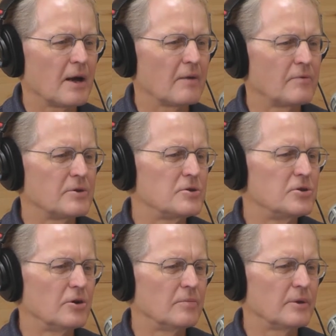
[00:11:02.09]
average
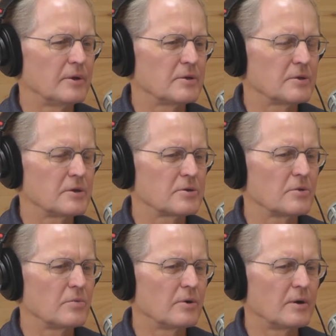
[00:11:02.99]
German is, is so
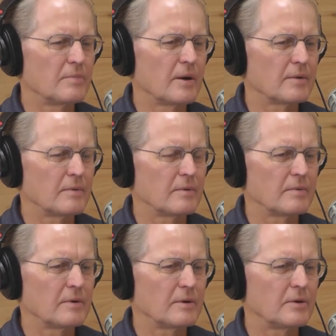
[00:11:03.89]
worried about
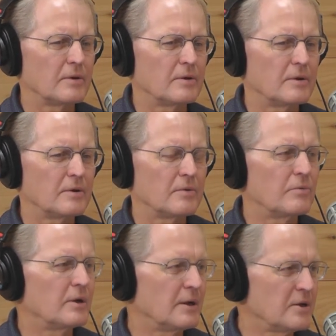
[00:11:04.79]
the, the
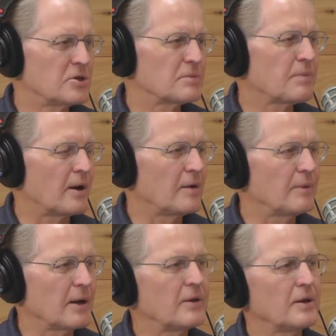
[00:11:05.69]
religious part,
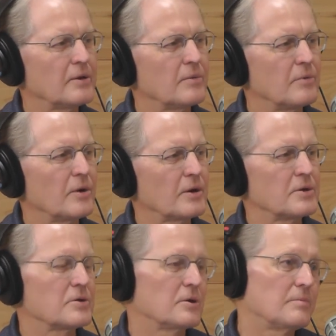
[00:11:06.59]
but I think they're more
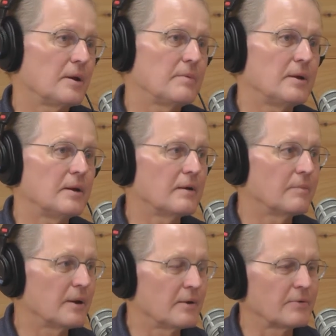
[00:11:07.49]
concerned maybe
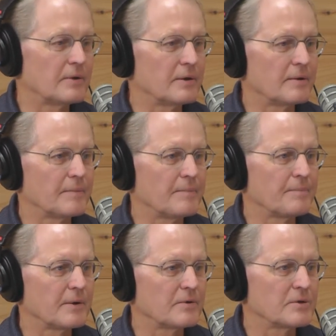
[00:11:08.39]
about um,
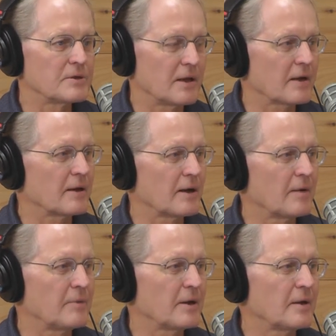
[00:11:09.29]
you know just the
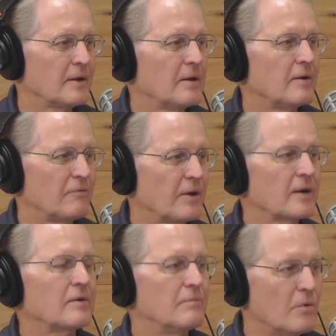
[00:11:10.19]
economic
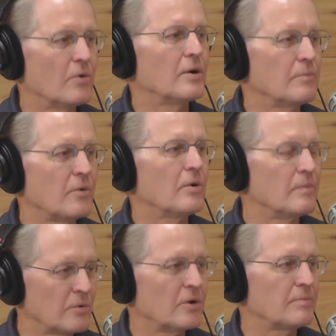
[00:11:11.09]
effect of more and more
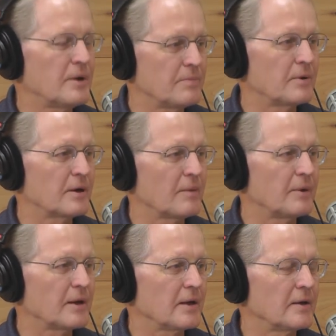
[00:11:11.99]
and more people
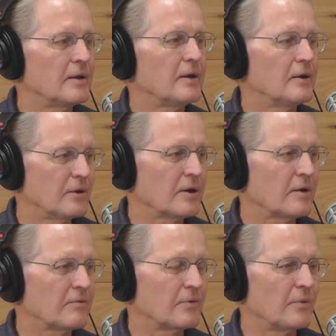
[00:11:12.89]
coming in
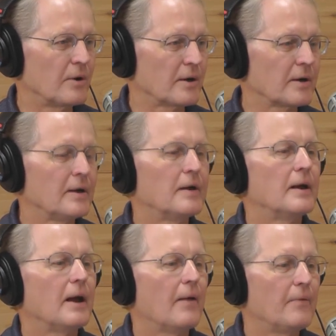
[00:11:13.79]
looking for work,
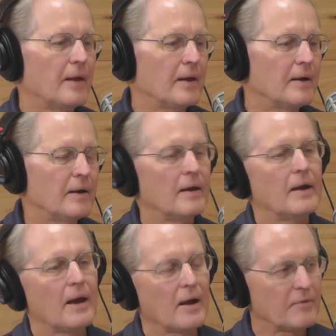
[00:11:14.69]
and then
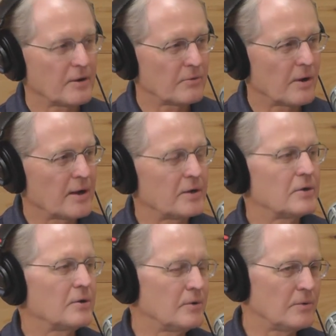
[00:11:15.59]
having a right
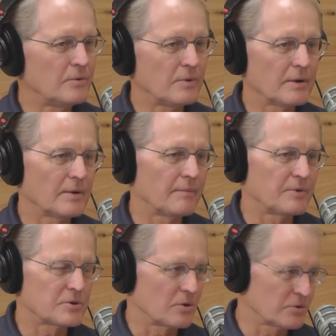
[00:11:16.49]
to um,
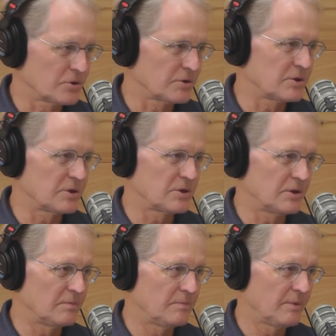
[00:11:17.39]
the social
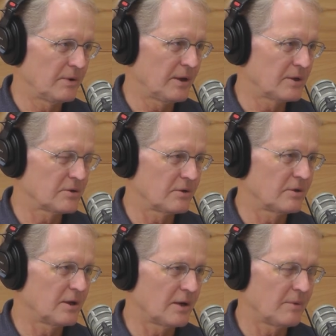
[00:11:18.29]
system and that sort
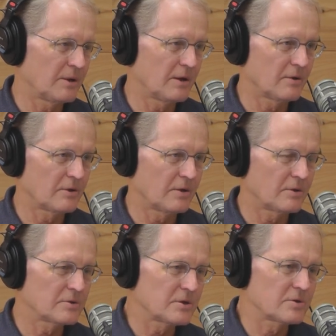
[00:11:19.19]
of thing. I mean, you know, th-
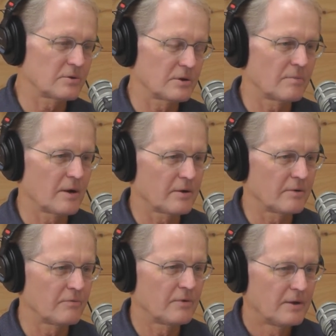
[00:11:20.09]
there's a certain amount
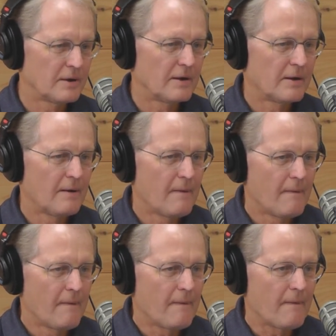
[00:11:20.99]
of
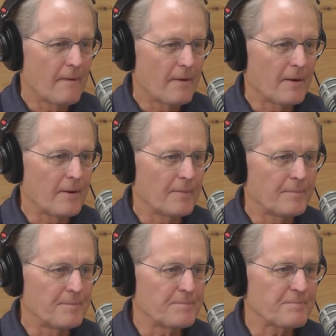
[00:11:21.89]

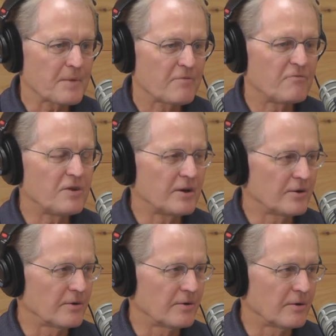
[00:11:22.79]
um,
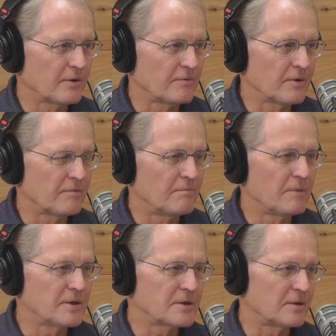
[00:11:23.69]
fear of, of
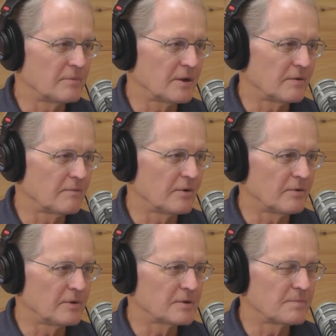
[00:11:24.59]
Muslim
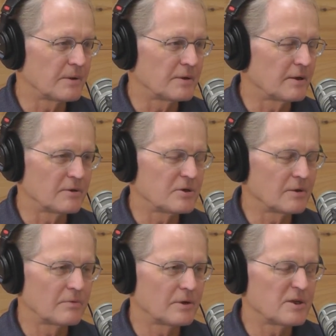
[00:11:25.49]
influence, but you know,
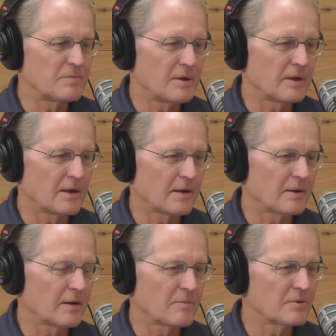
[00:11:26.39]
generally speaking, I
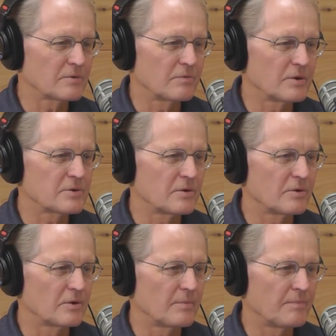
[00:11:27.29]
think in most of Western
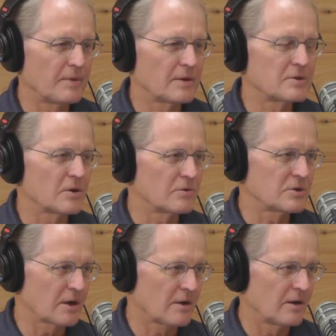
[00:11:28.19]
Europe, it's so
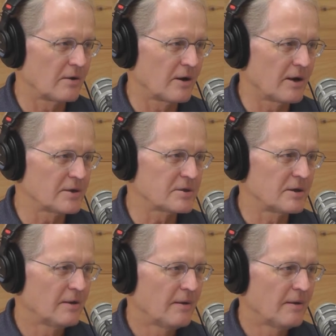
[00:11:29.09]
secularized